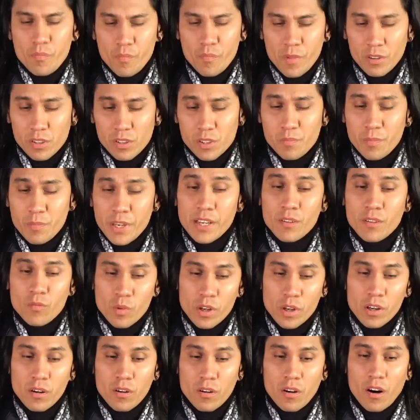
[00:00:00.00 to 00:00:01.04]
It was me and
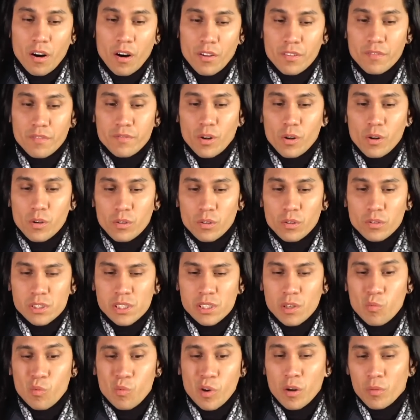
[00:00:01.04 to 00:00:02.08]
Will on the vocals,
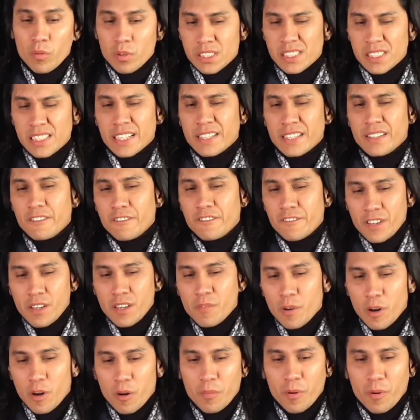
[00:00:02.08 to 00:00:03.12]
and Will was singing the
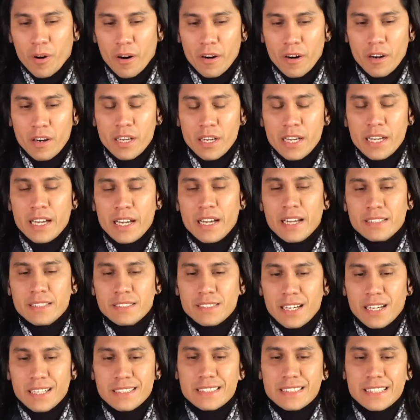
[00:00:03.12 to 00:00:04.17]
female part. And
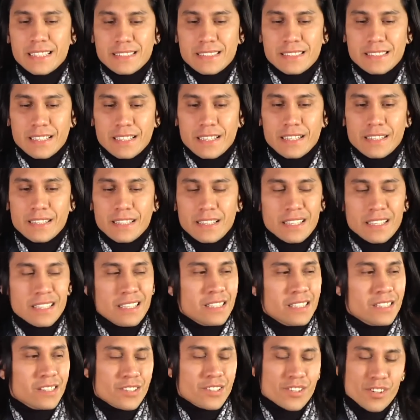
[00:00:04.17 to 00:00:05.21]
Dante said,
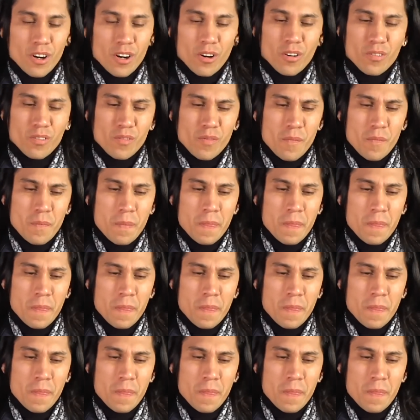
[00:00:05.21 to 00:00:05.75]
yo,